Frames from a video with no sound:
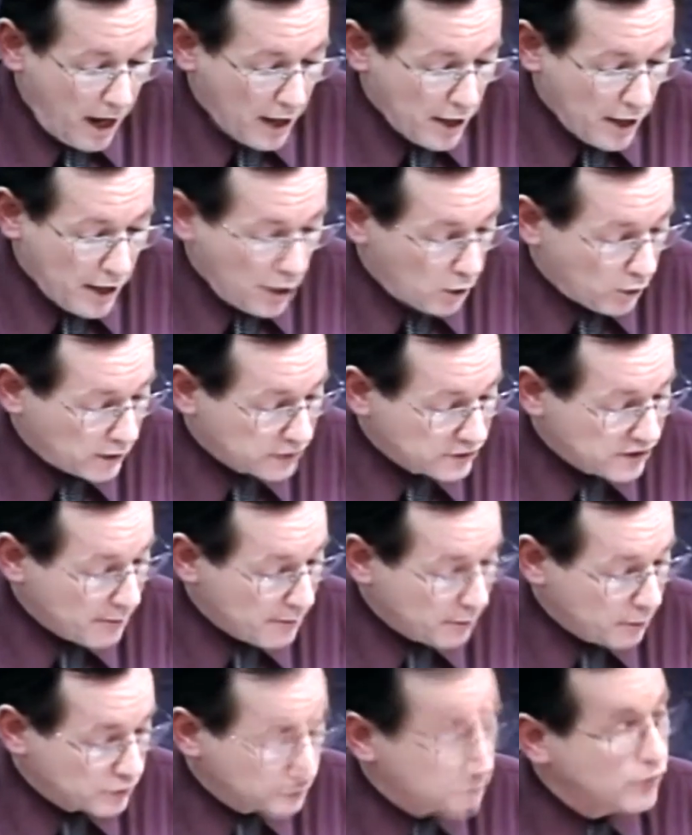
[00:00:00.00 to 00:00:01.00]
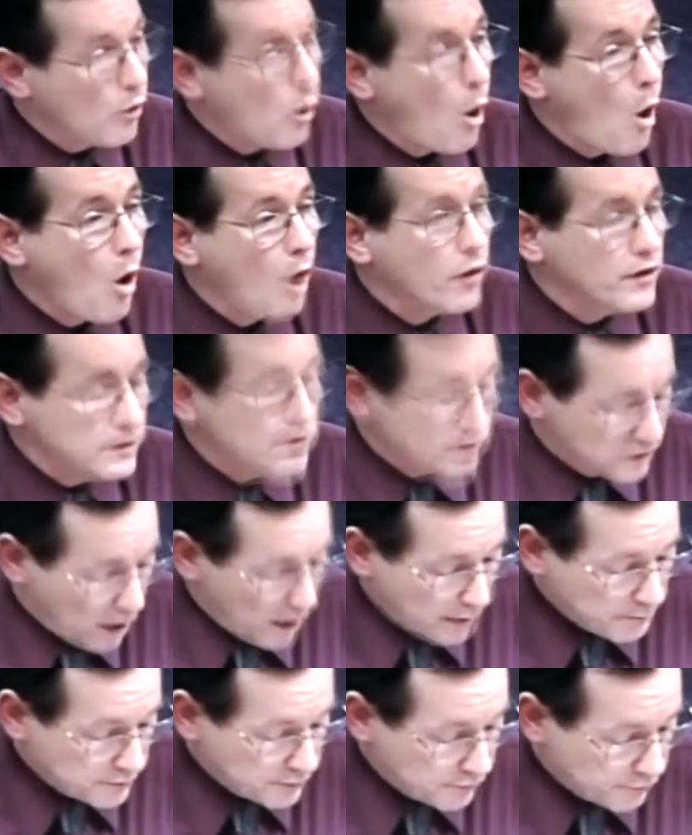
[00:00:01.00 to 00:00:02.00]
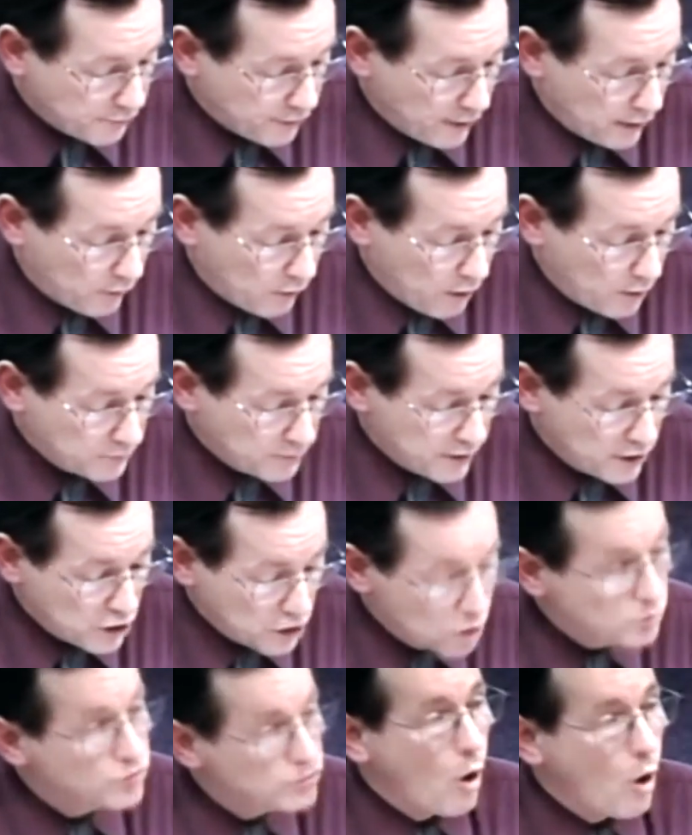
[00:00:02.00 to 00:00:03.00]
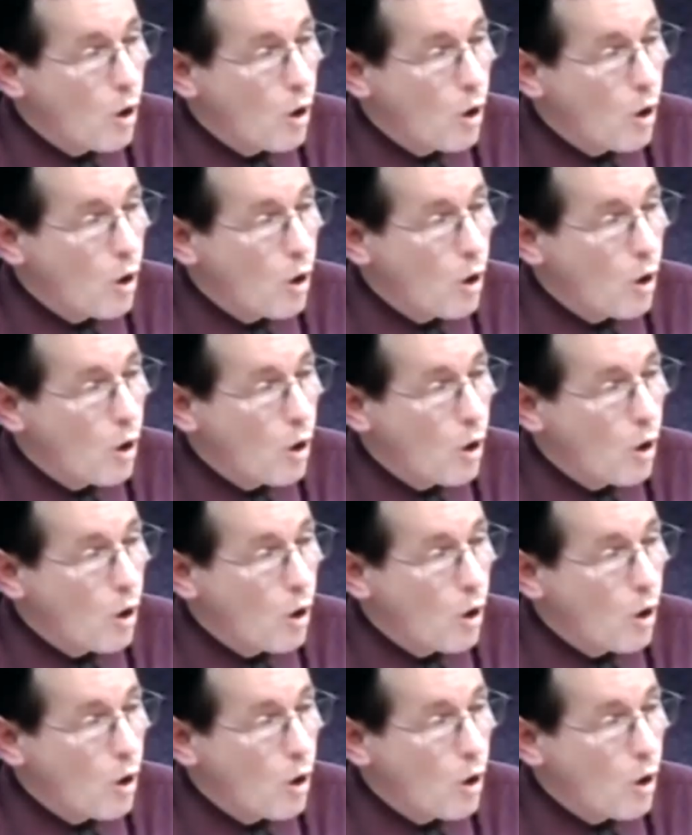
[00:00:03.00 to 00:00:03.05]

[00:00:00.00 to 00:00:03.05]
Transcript: I own examples of all these types of firearms and use